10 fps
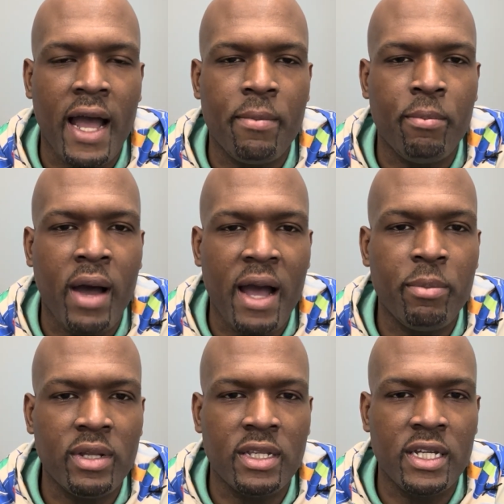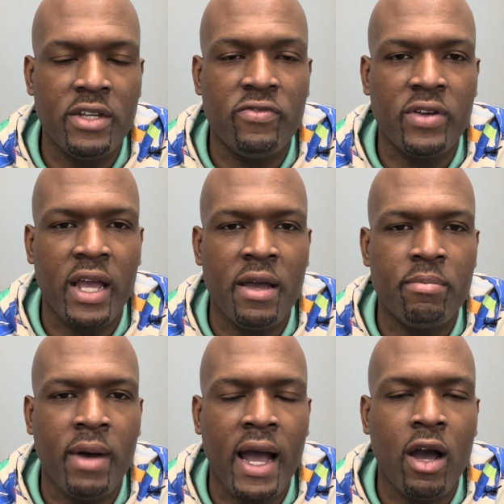my belief and
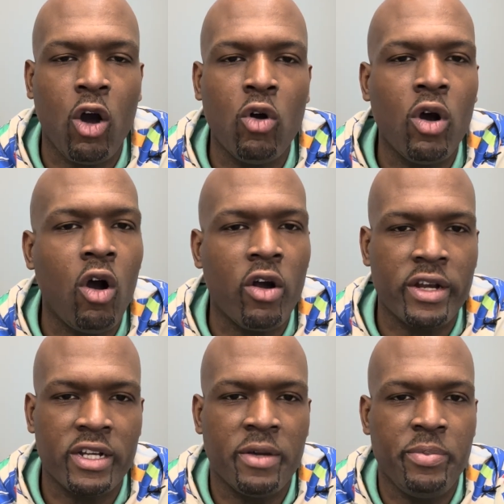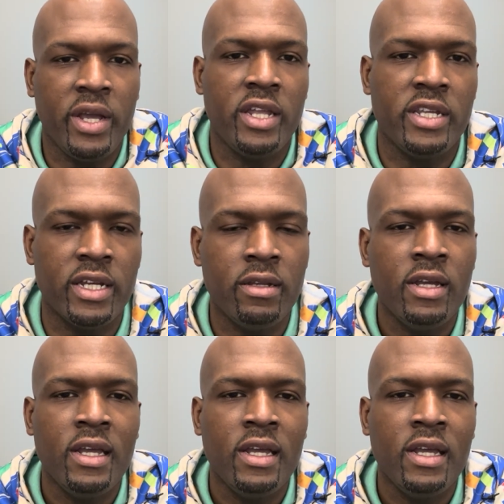my wholehearted opinion